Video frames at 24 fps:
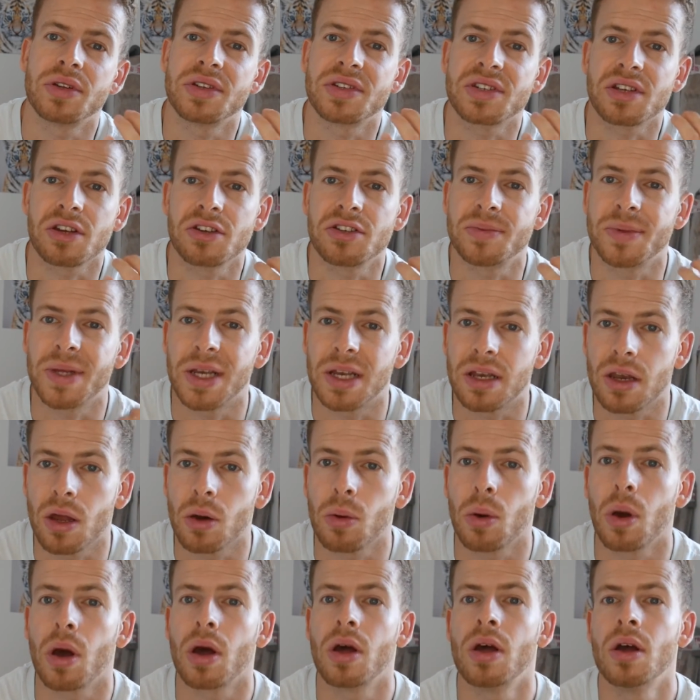is going to be
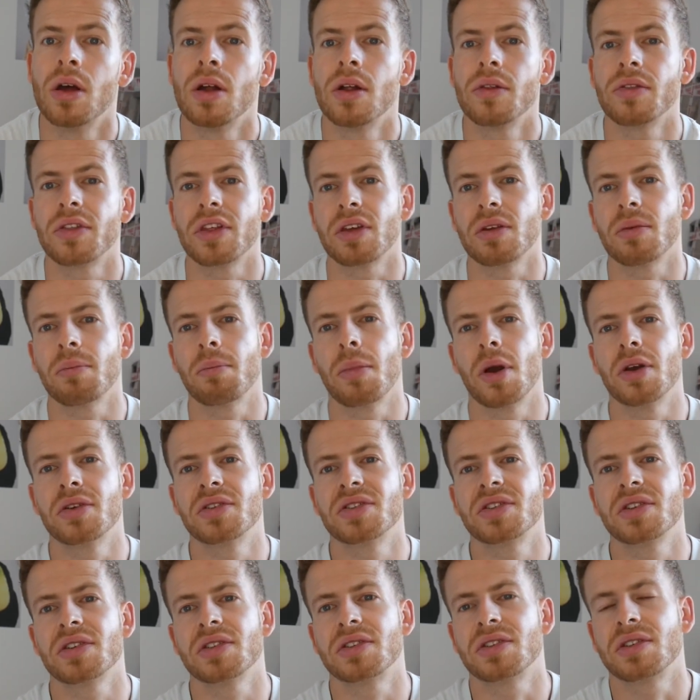lower. The
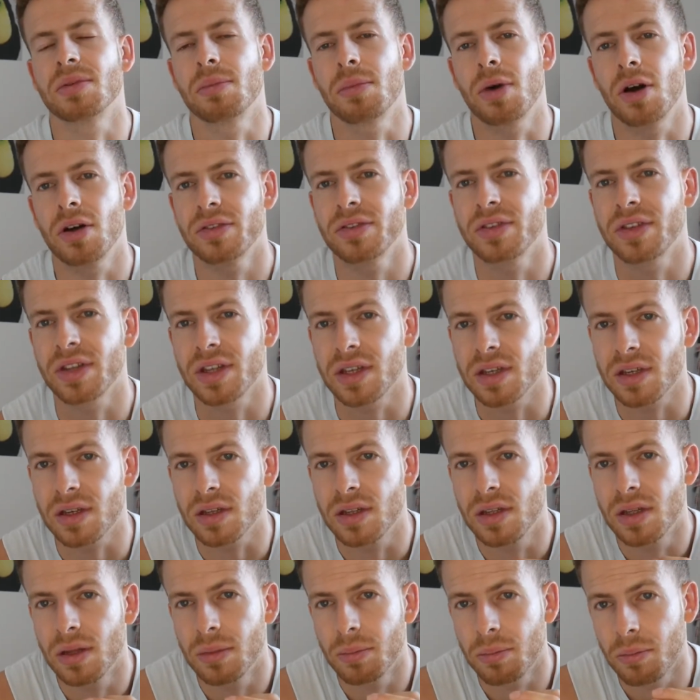most demanding
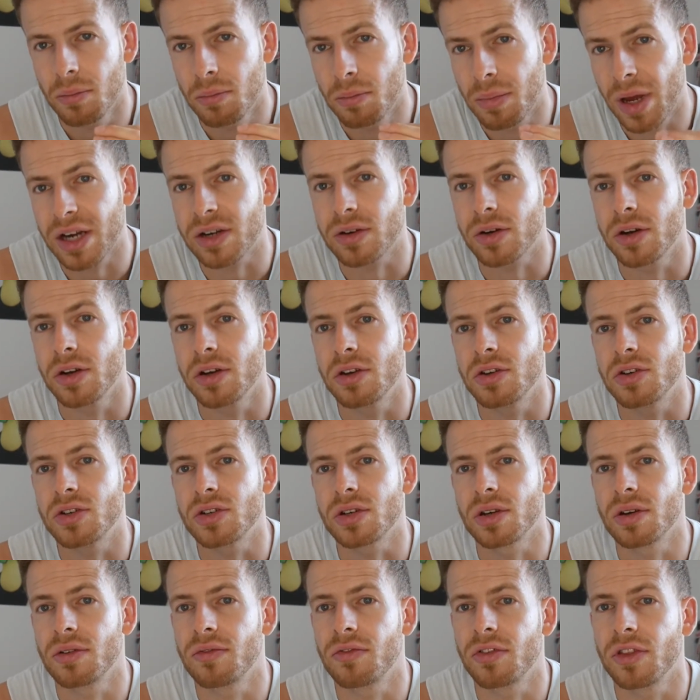
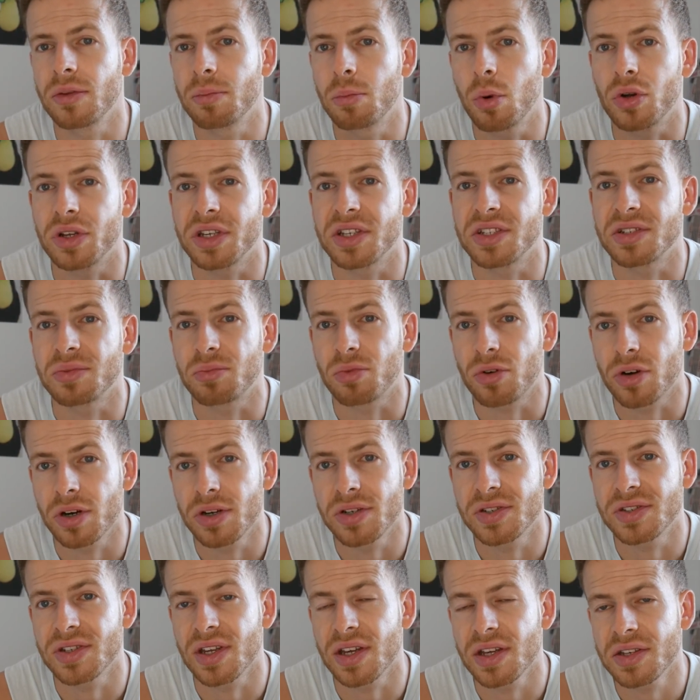macronutrient for the body to
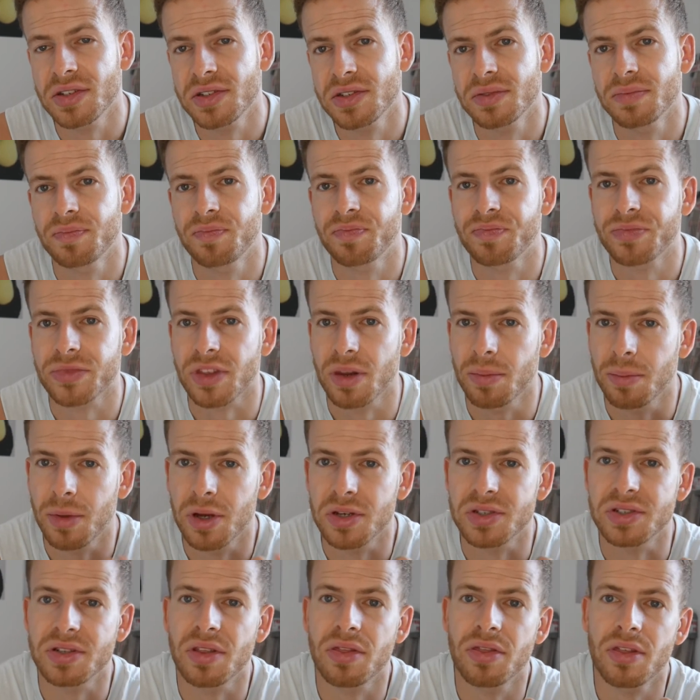process the
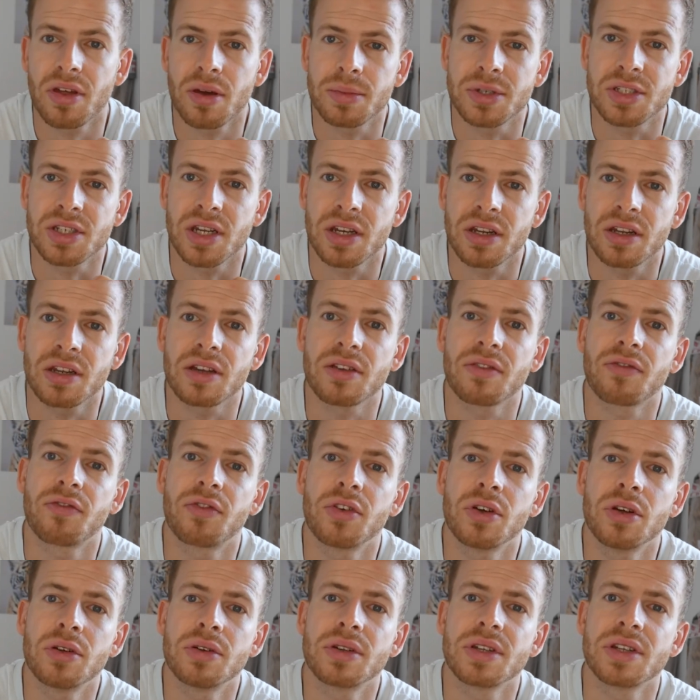most thermogenic
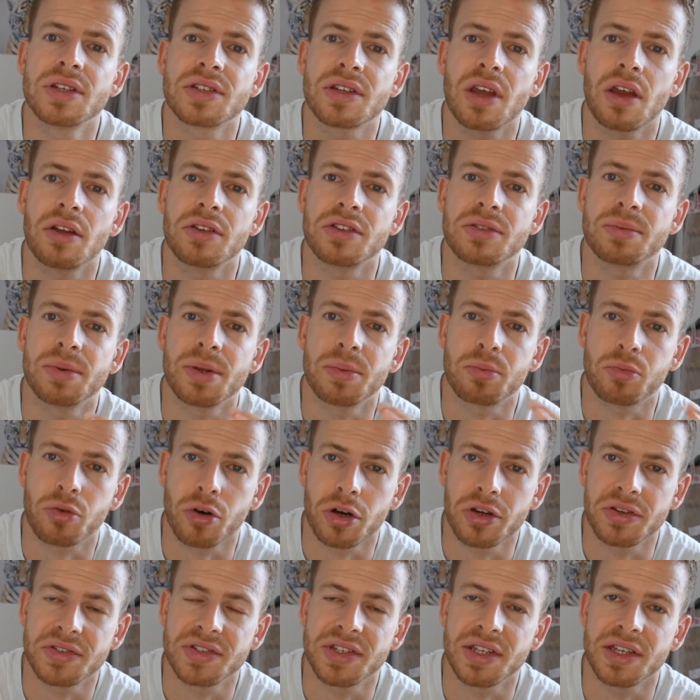food is going to be
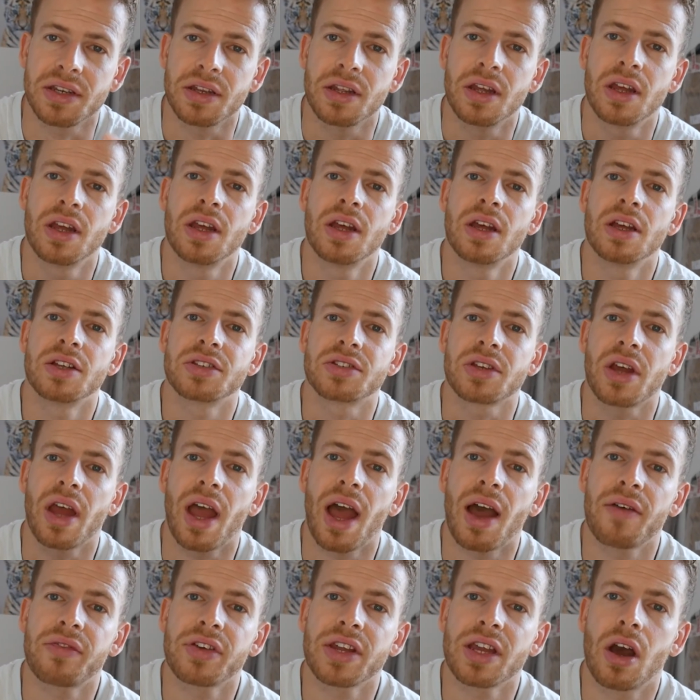protein. So
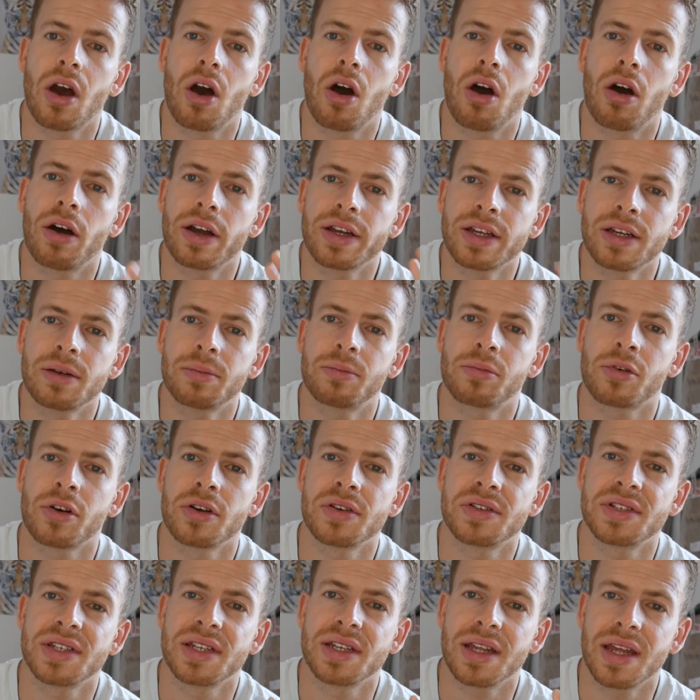having a higher
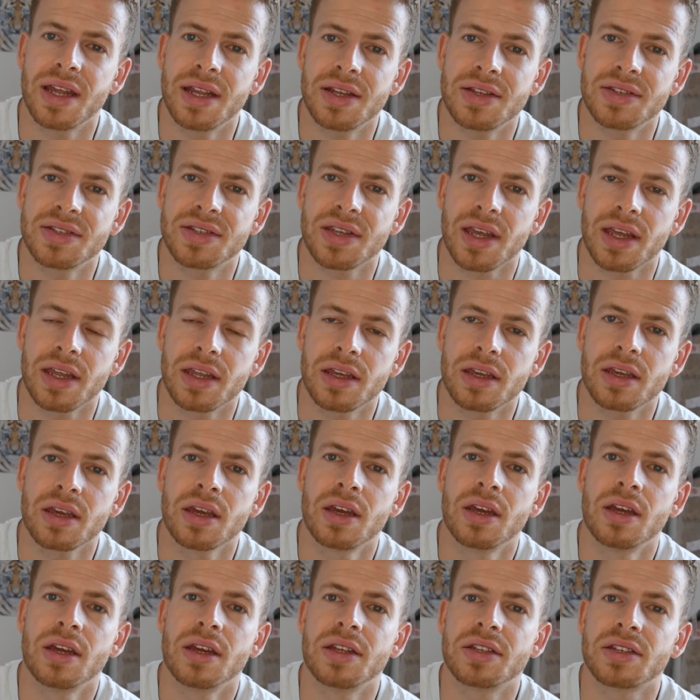protein intake
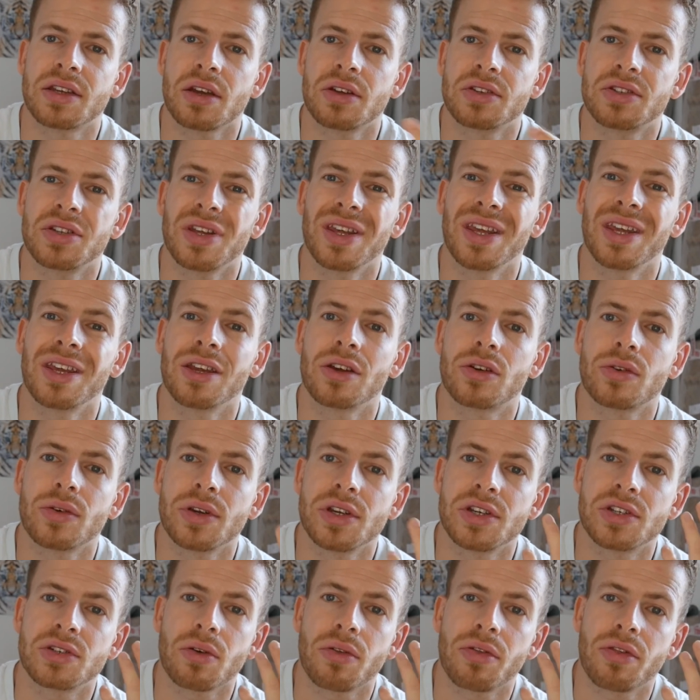is going to
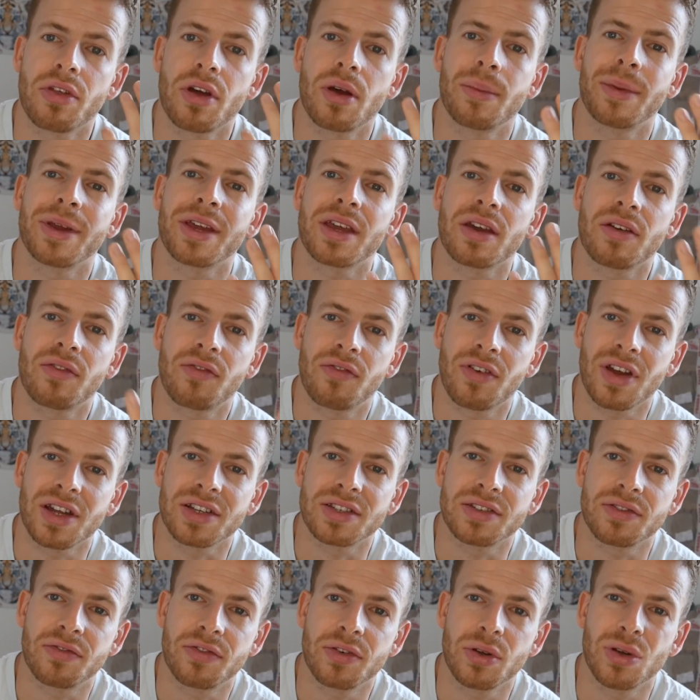increase your thermic
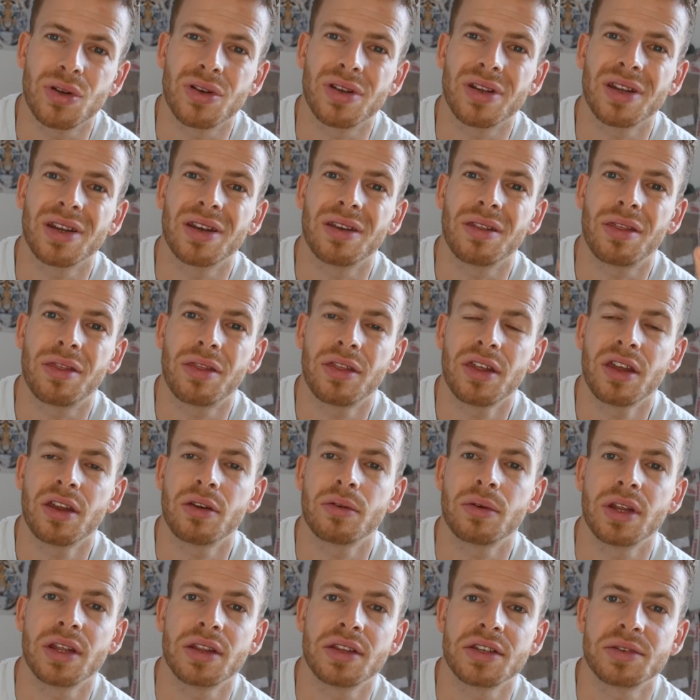effect of food. In
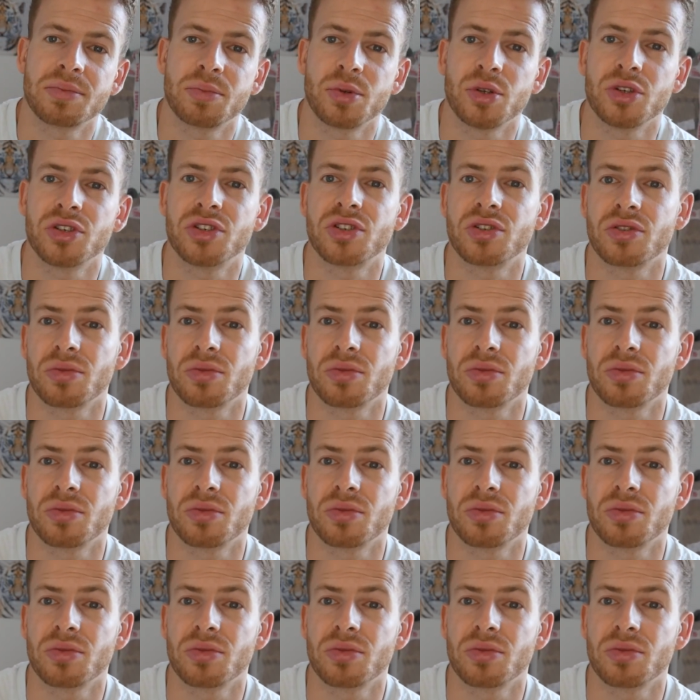theory, this boosts